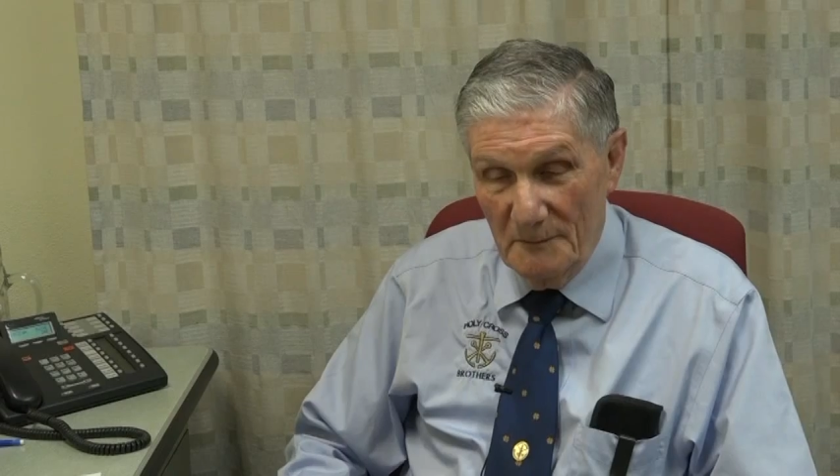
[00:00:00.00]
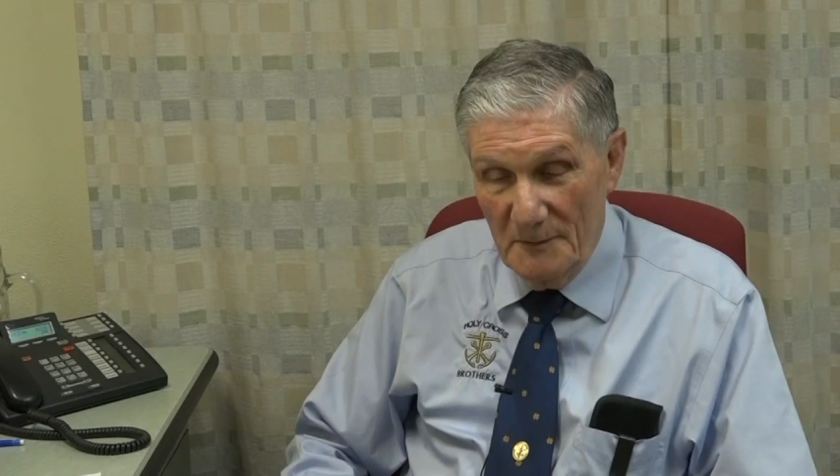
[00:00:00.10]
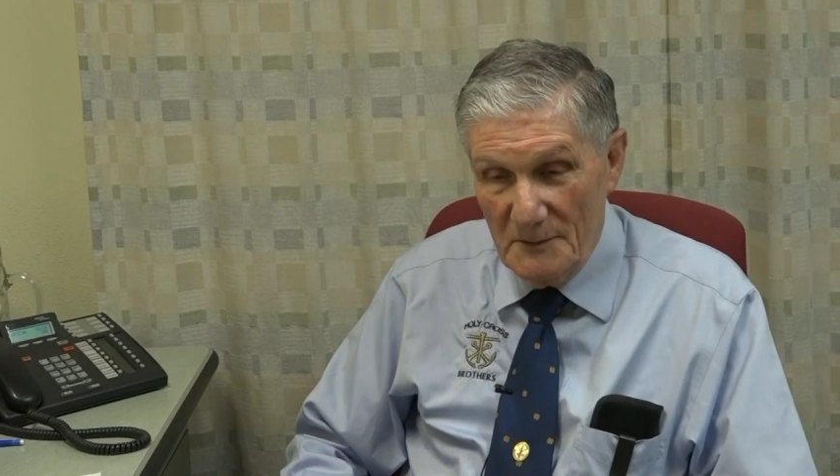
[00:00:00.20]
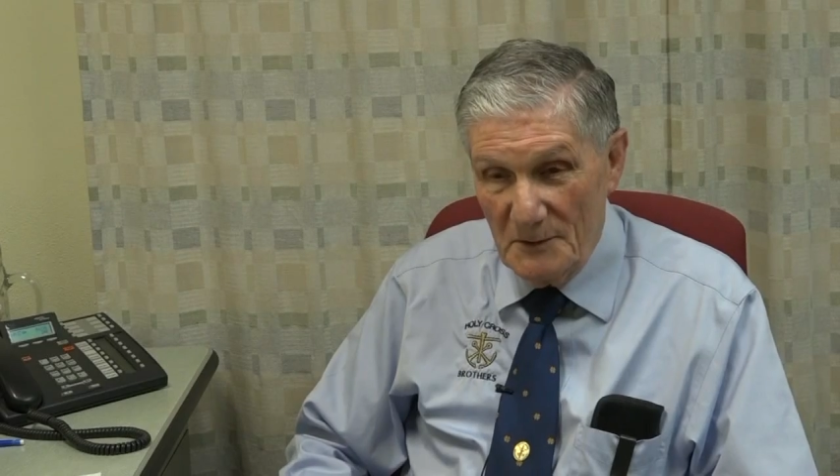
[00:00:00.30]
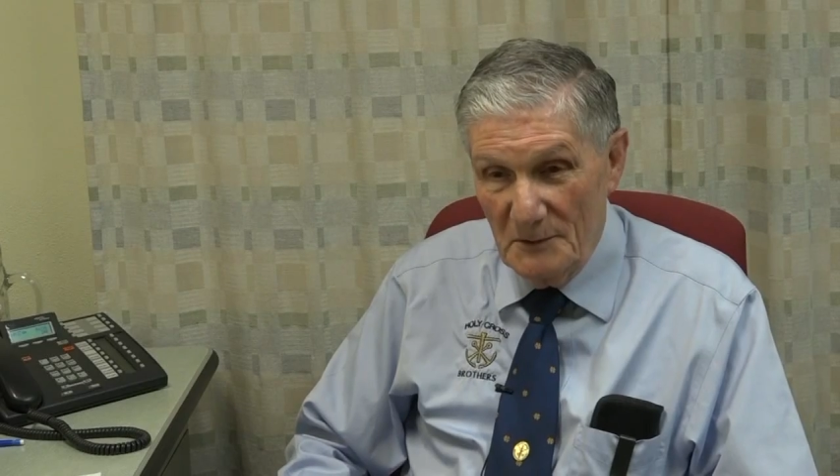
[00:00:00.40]

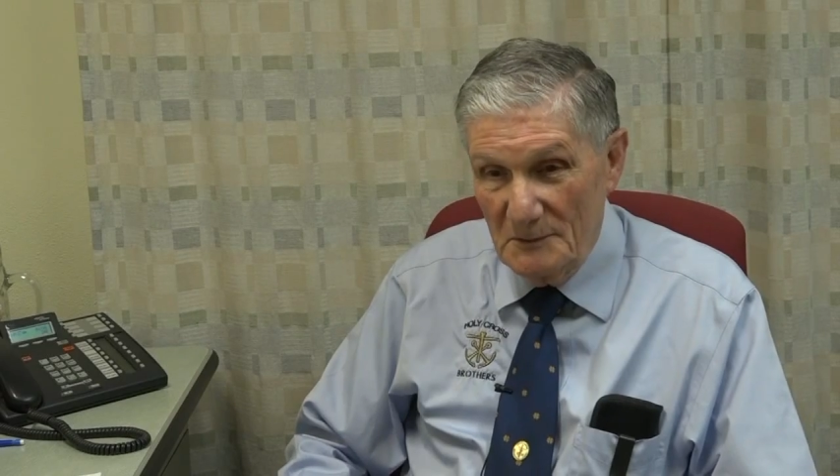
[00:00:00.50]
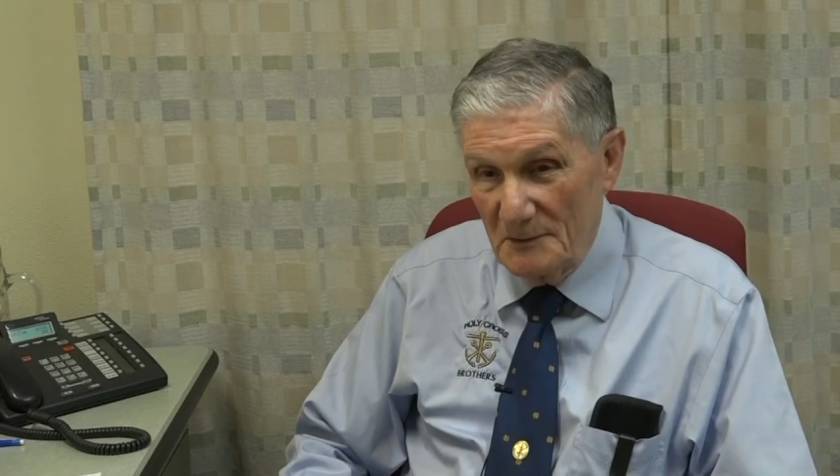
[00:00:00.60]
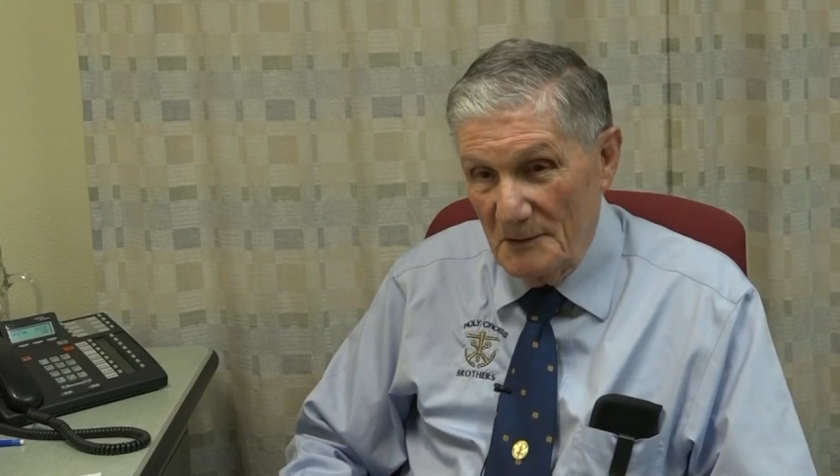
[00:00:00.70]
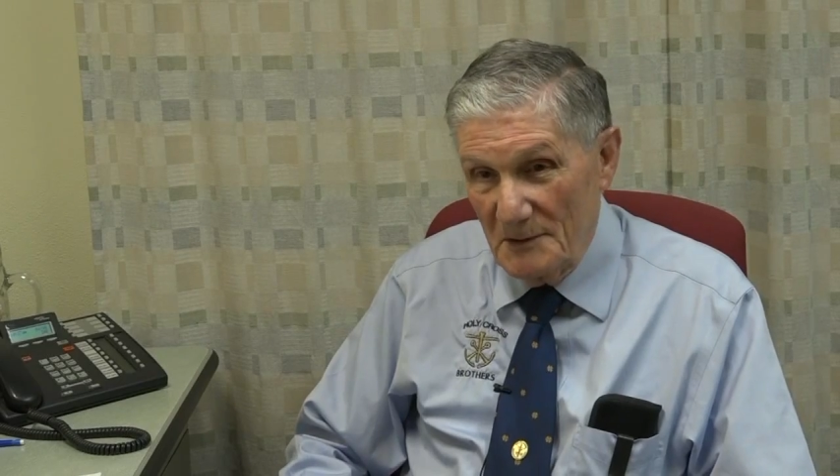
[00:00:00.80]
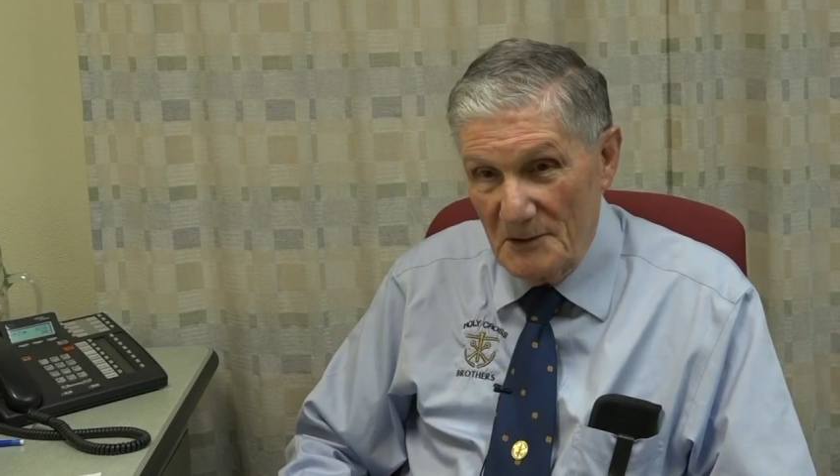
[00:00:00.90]
We've
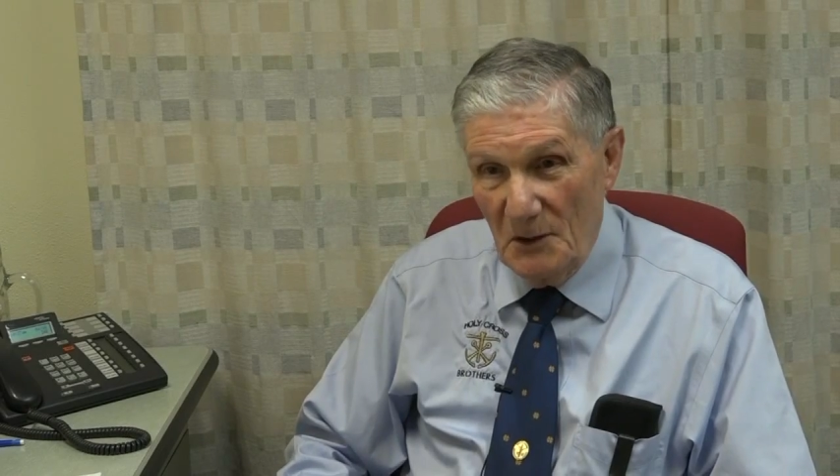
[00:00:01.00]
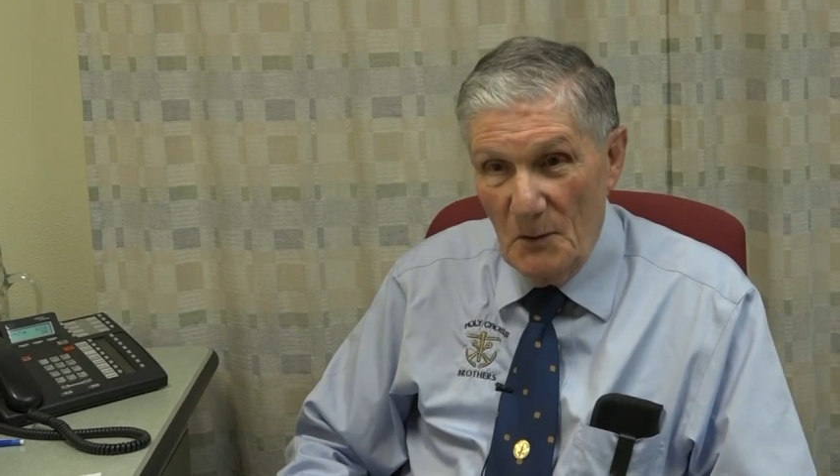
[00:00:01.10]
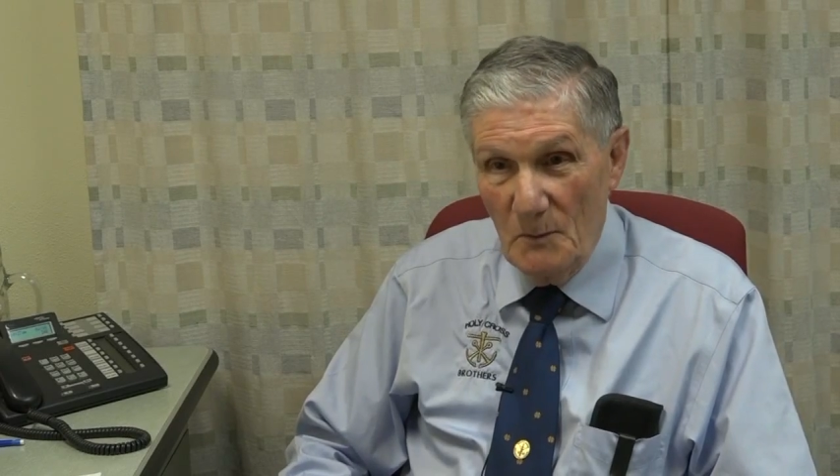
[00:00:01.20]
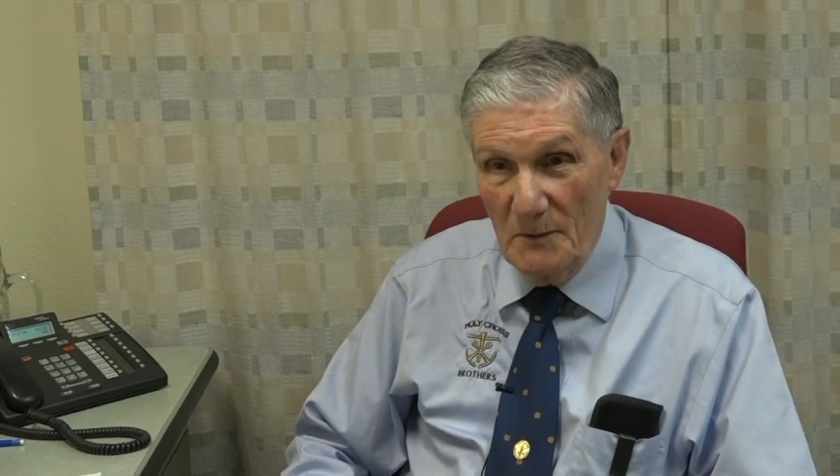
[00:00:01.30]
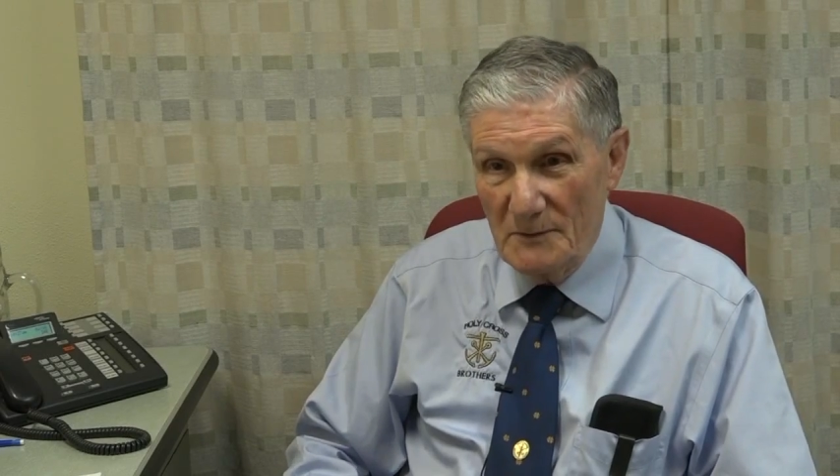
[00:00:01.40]
sold
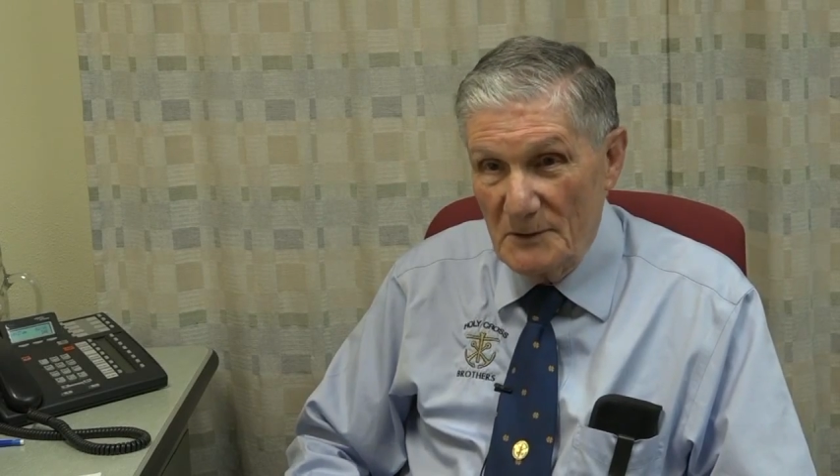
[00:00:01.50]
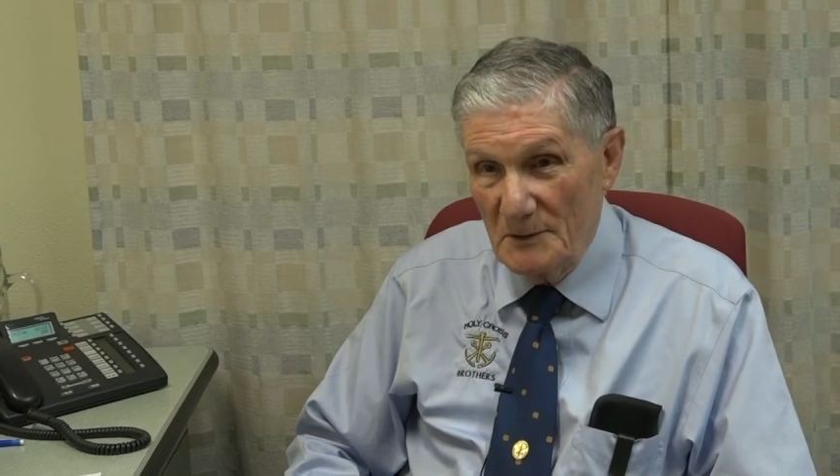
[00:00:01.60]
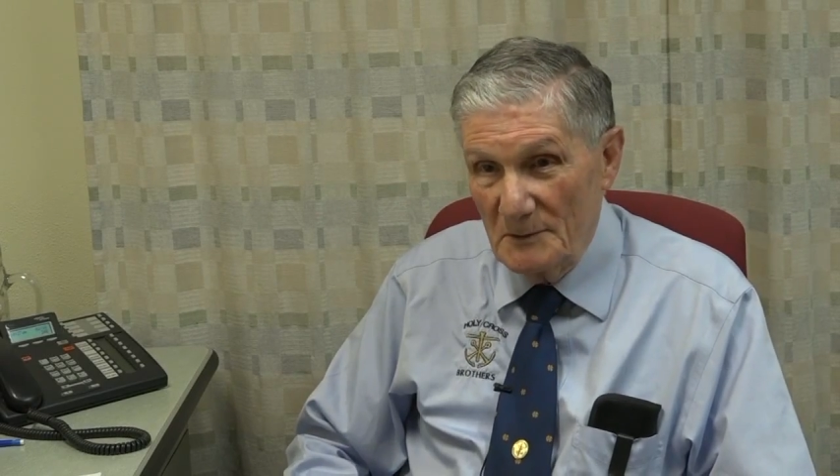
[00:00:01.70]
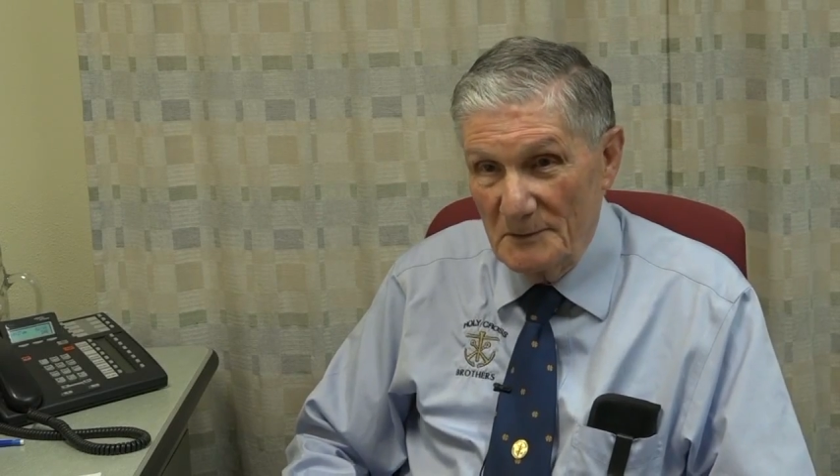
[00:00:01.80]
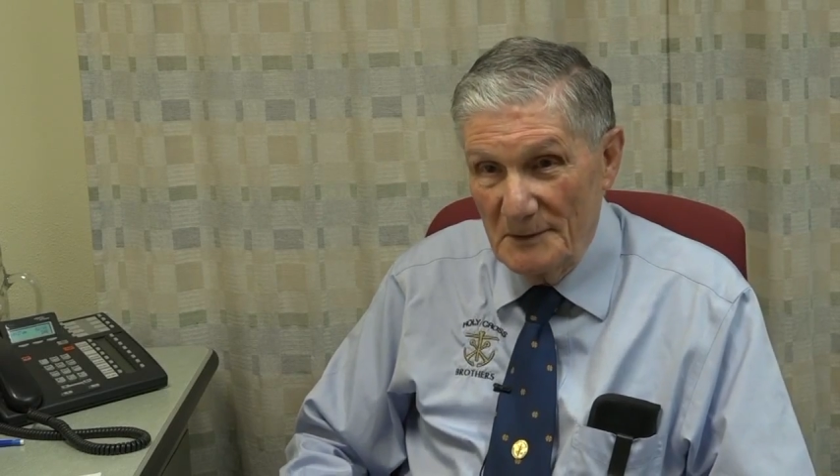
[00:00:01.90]
soap, we've
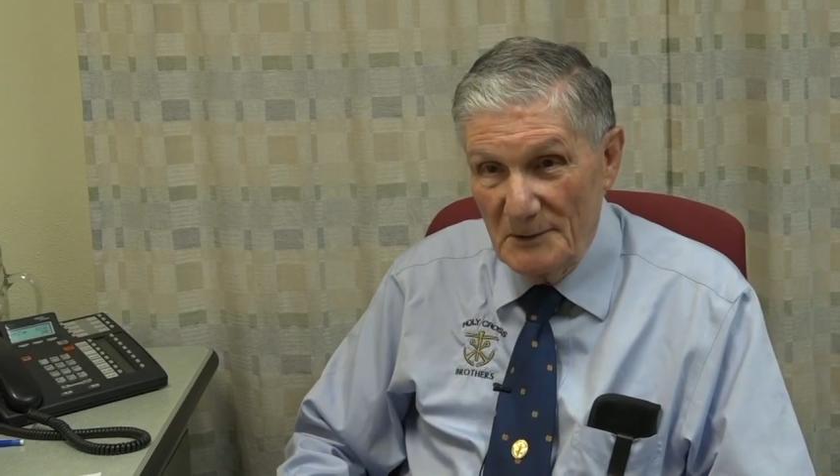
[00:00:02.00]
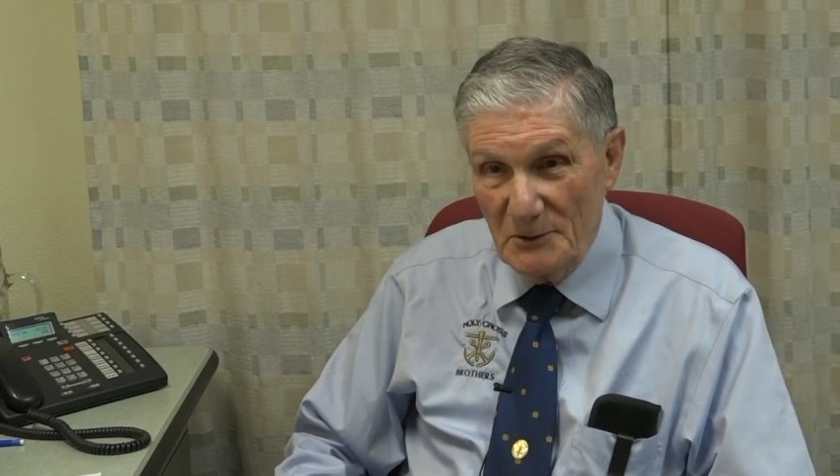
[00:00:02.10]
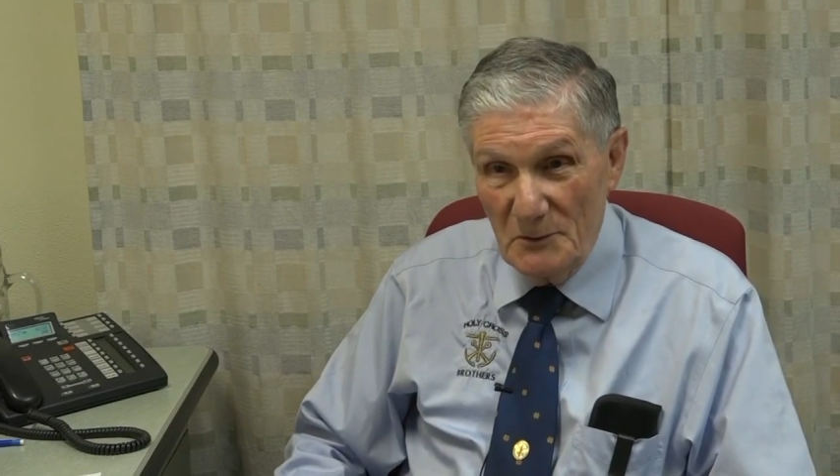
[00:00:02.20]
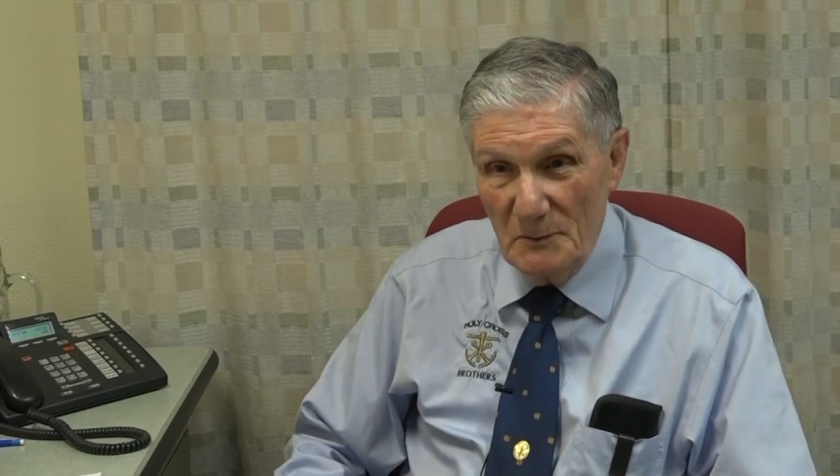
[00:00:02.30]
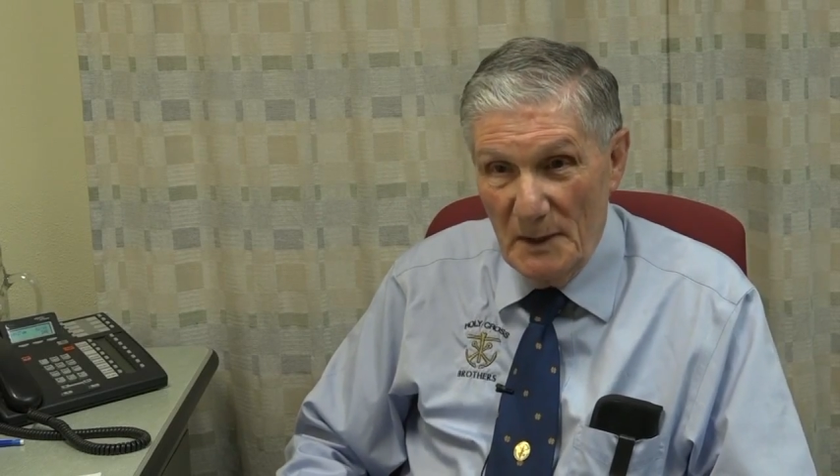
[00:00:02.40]
sold shoe